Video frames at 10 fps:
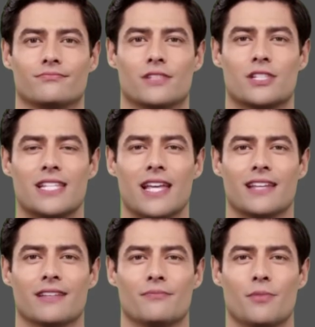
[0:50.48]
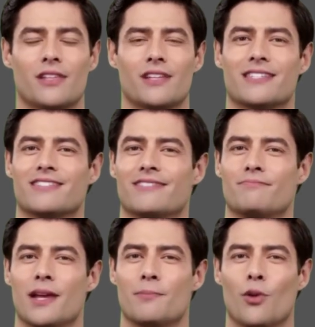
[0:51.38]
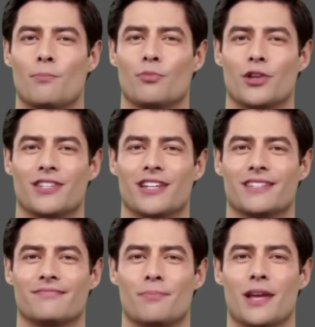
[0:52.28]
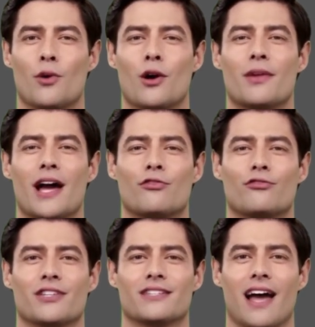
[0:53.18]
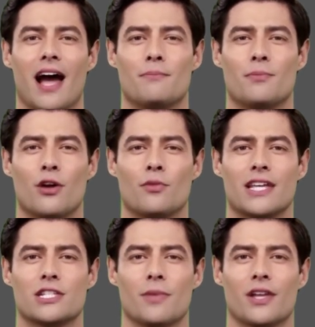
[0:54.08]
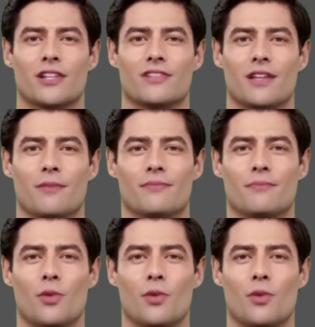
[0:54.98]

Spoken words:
See, the Heat. They're not pretty, they're not healthy, and nobody's betting them.